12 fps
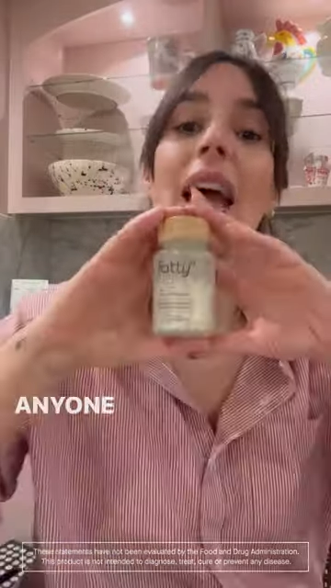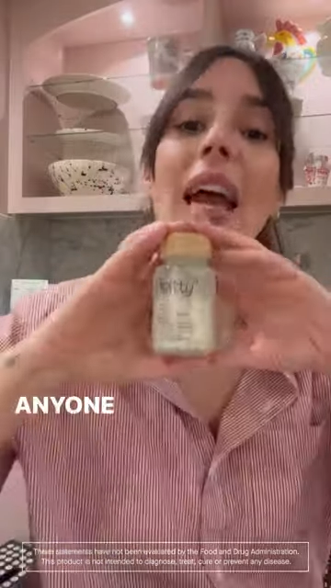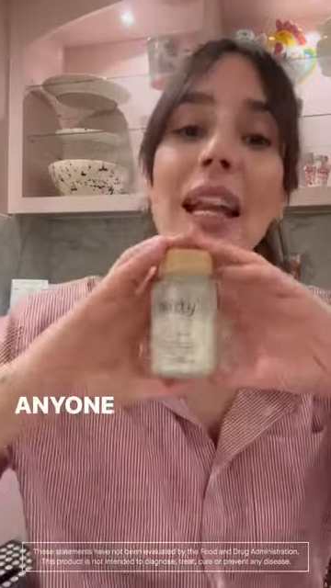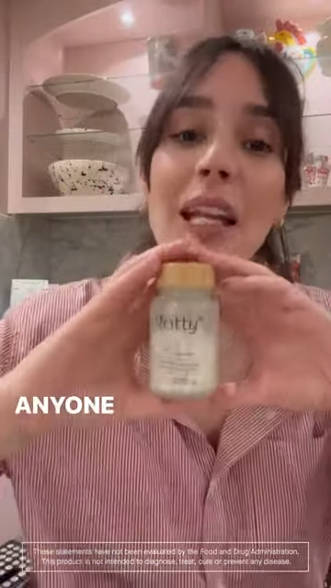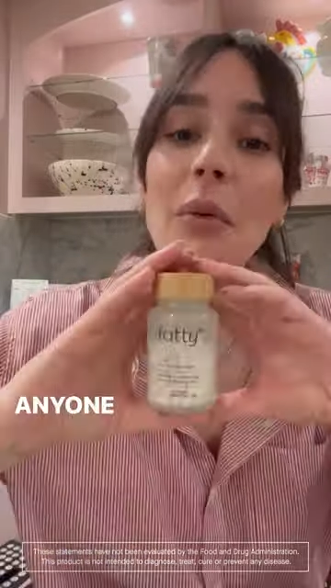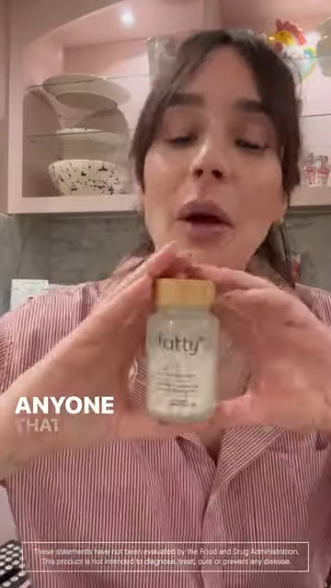
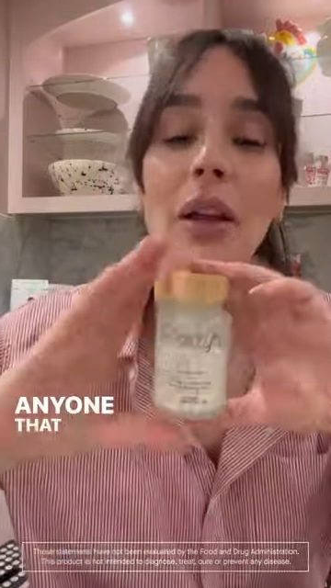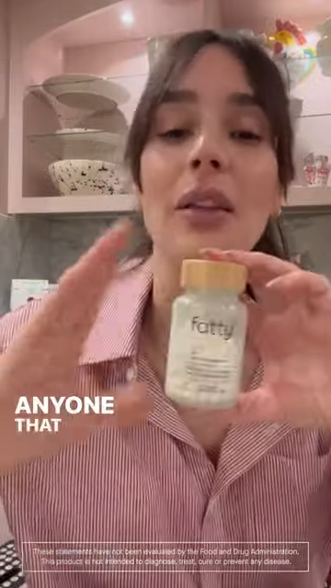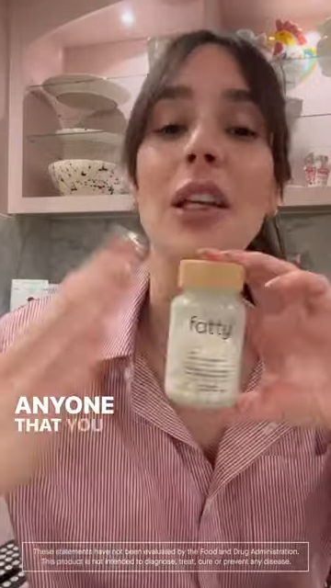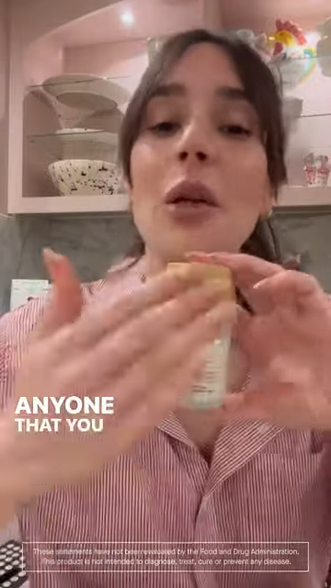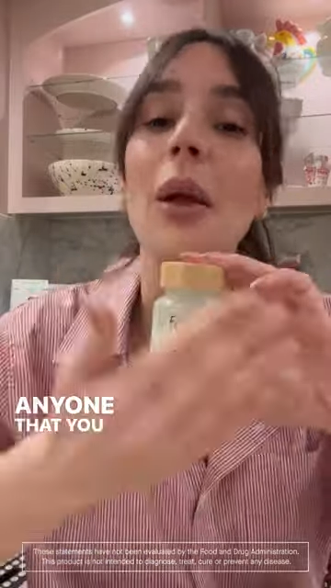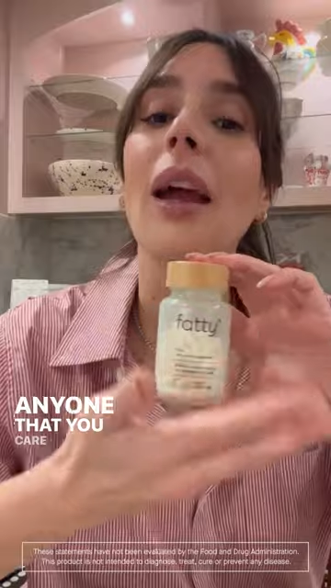Anyone that
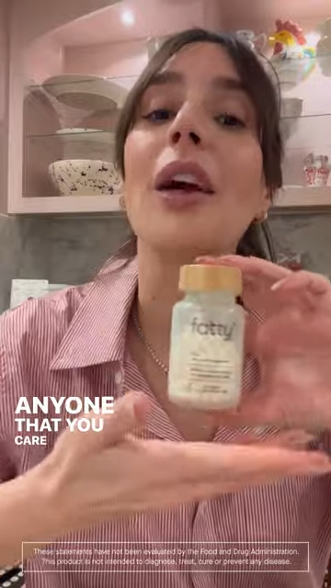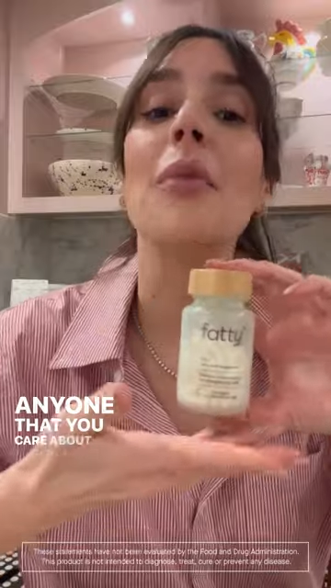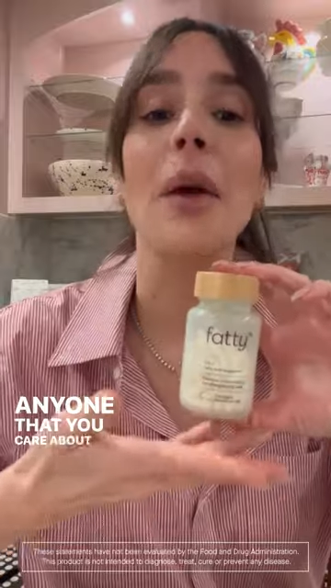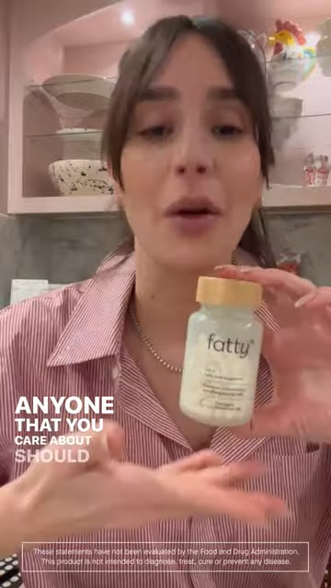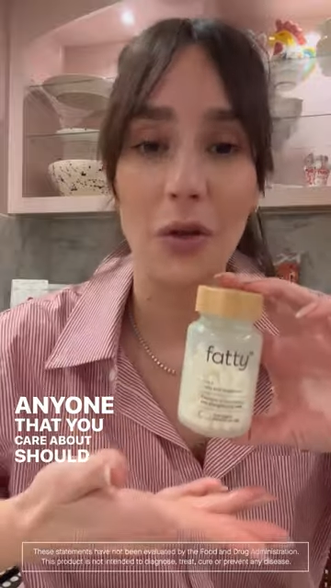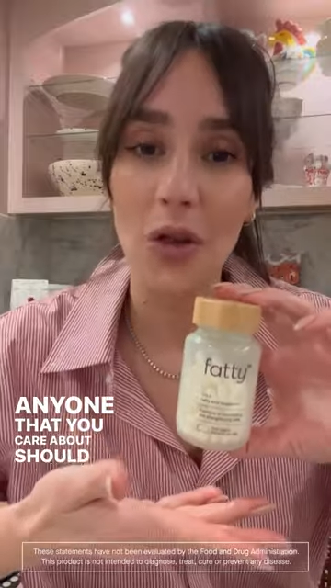you care
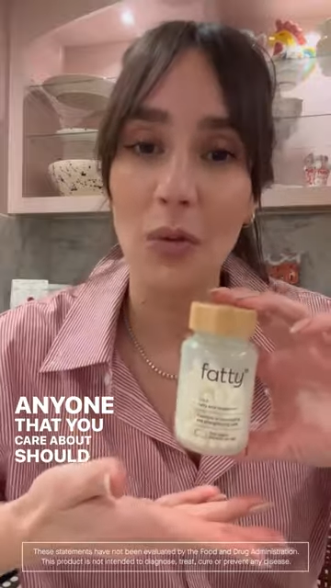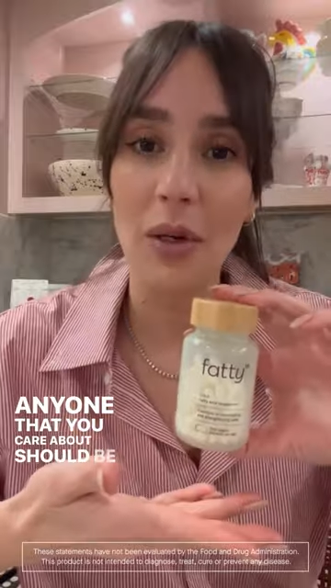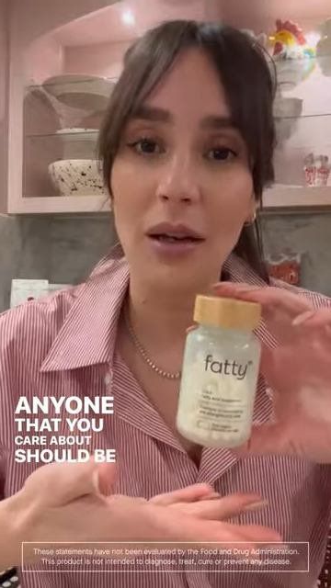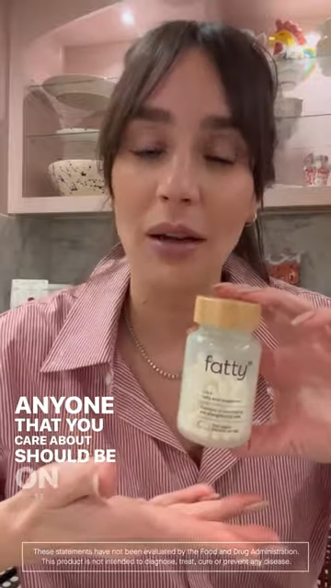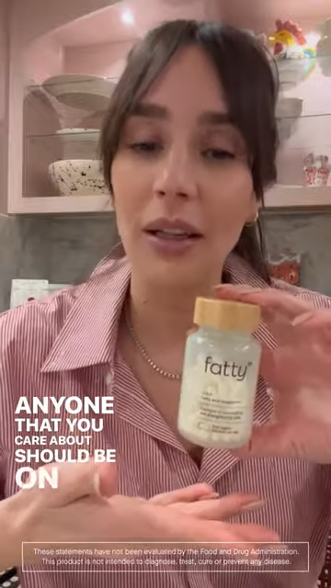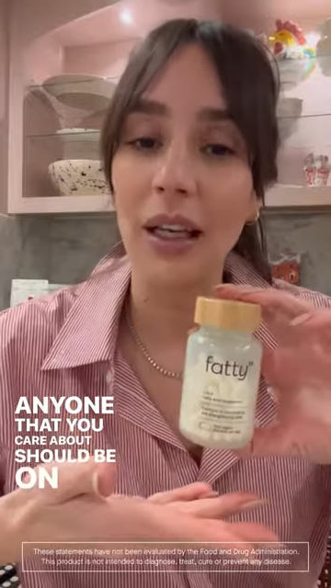about should be
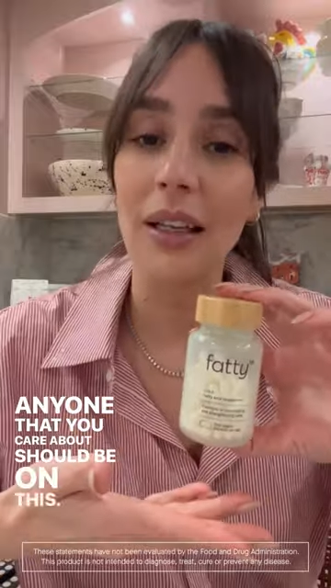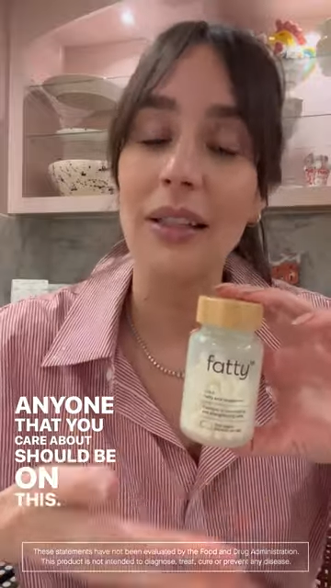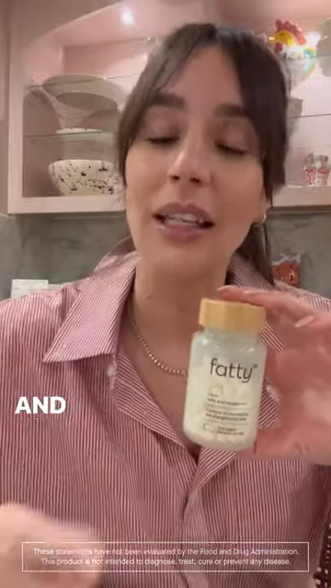on this.